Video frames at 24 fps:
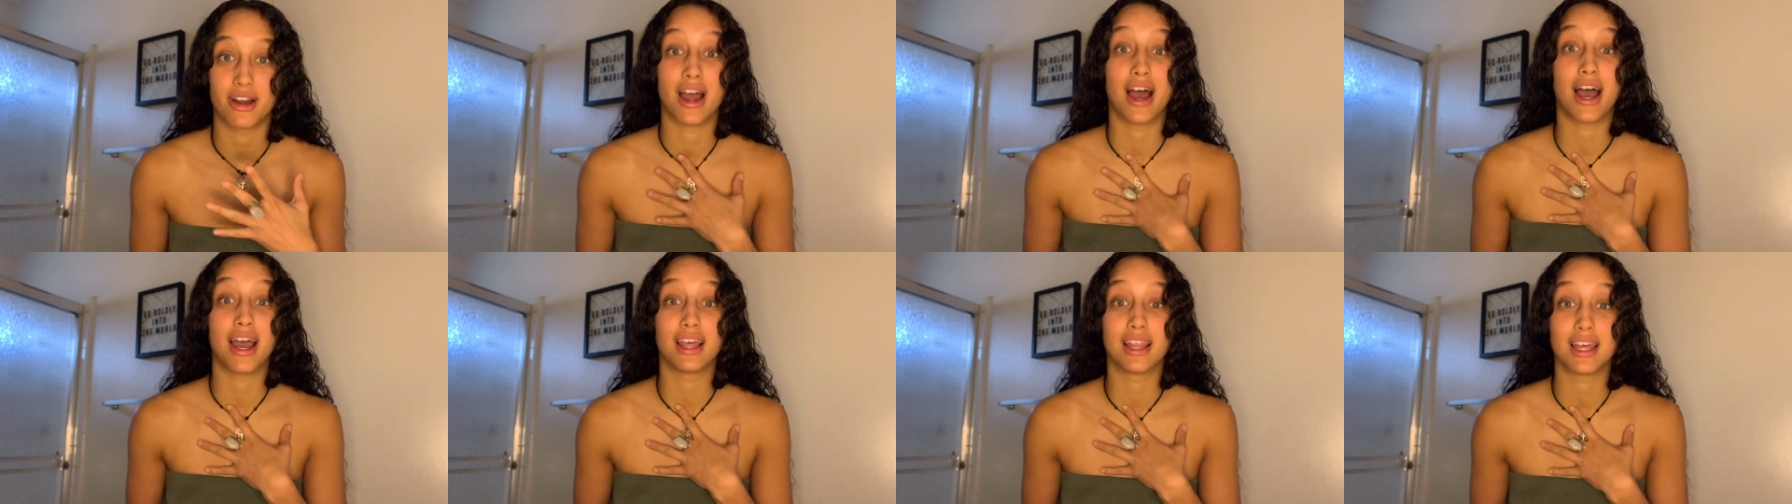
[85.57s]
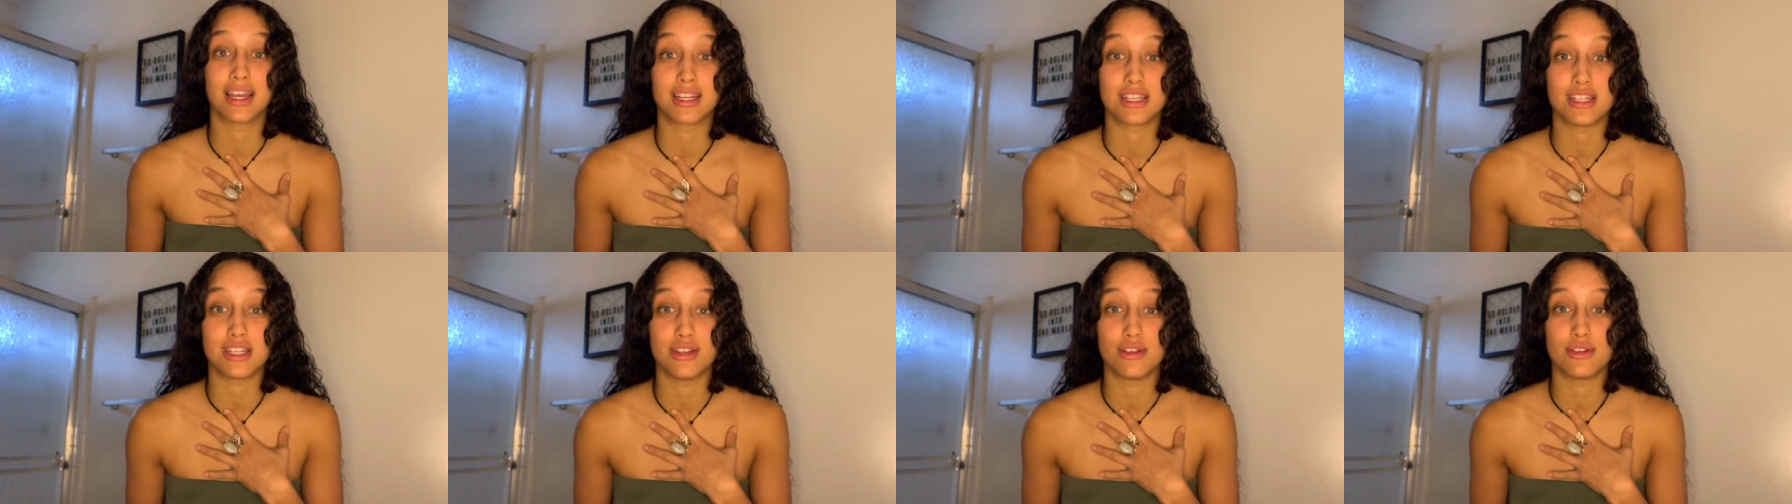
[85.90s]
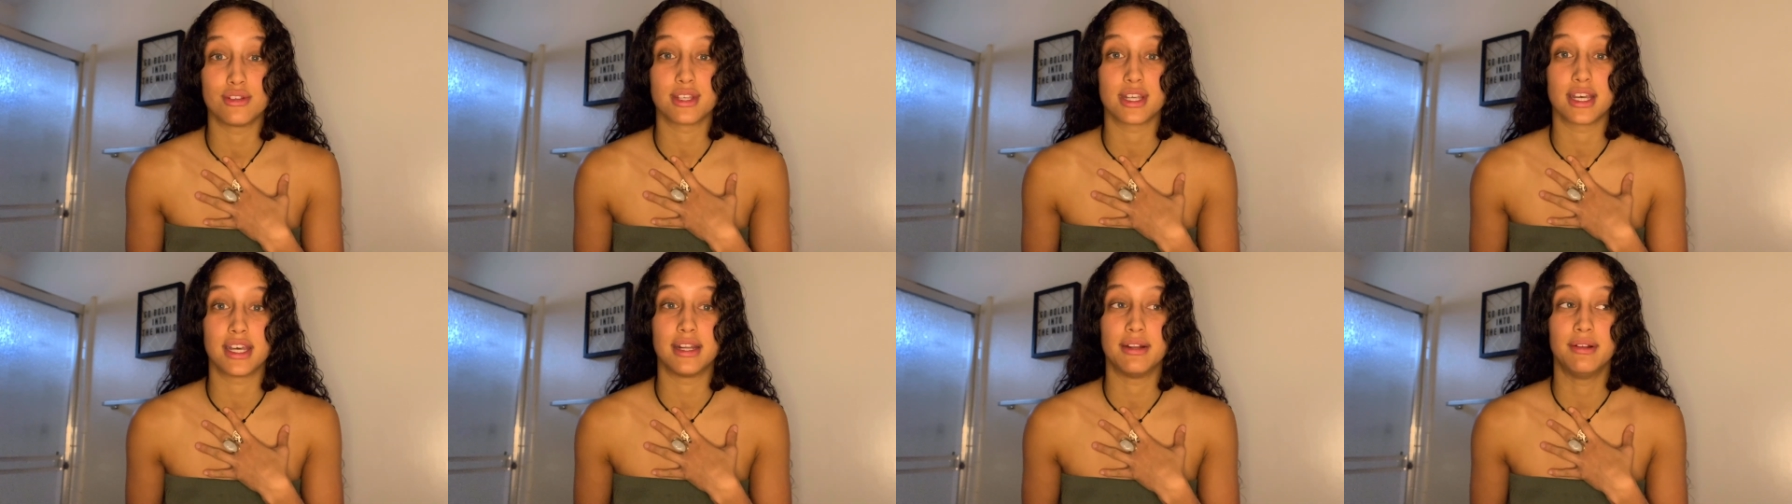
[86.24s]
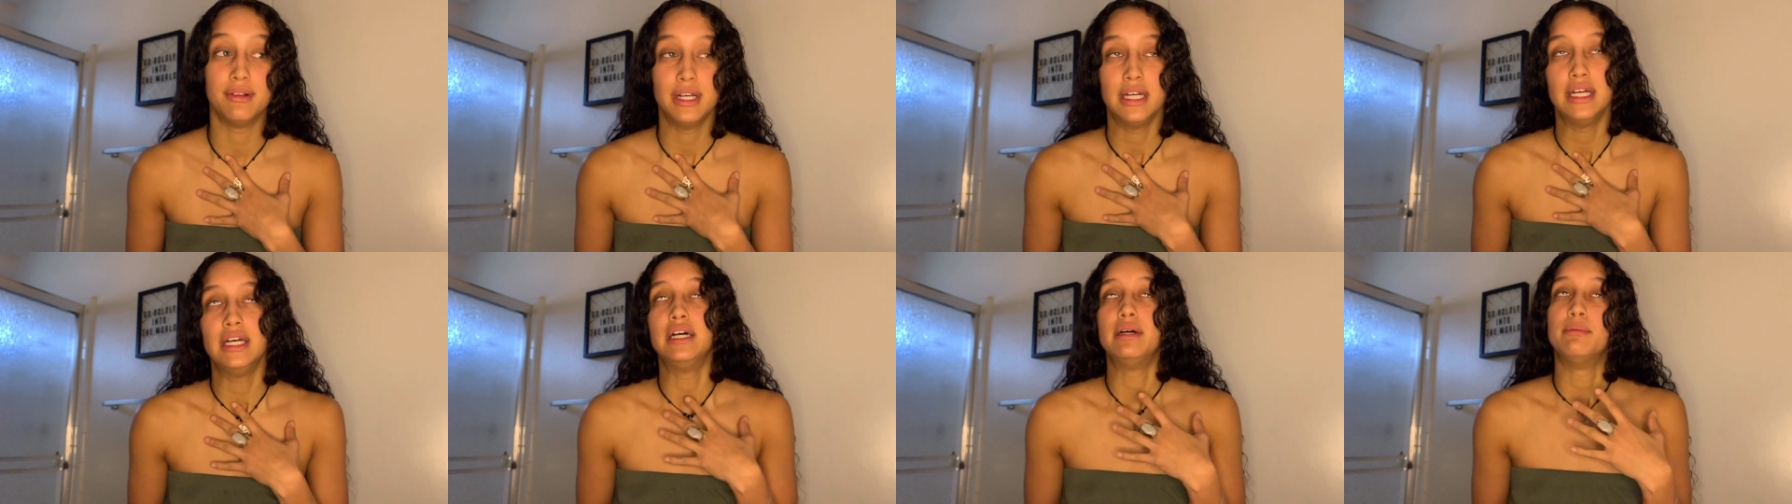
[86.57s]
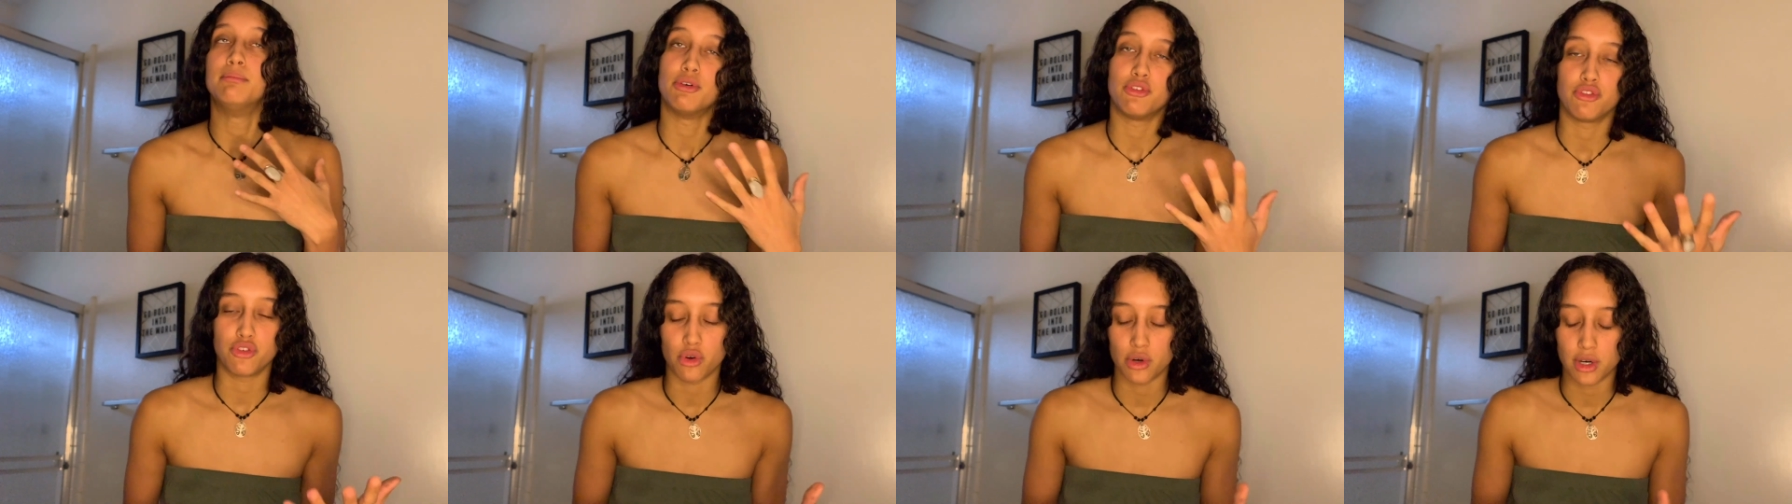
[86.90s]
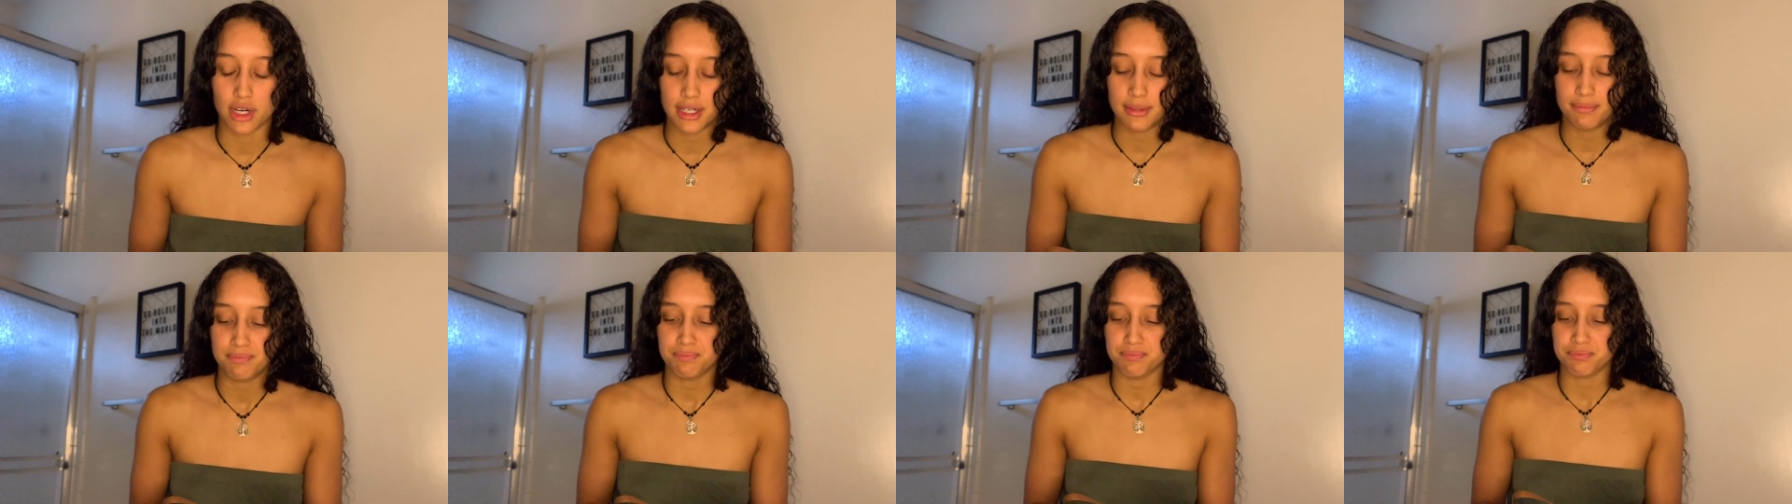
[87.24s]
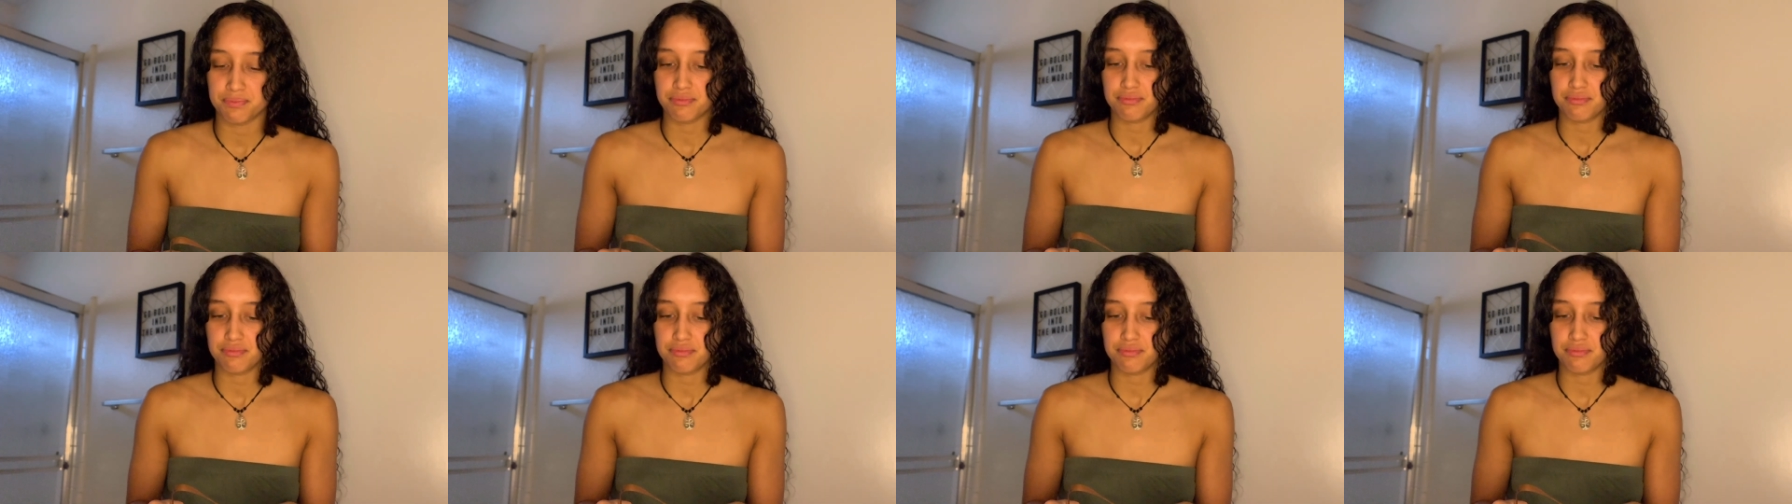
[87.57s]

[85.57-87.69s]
I like to use it before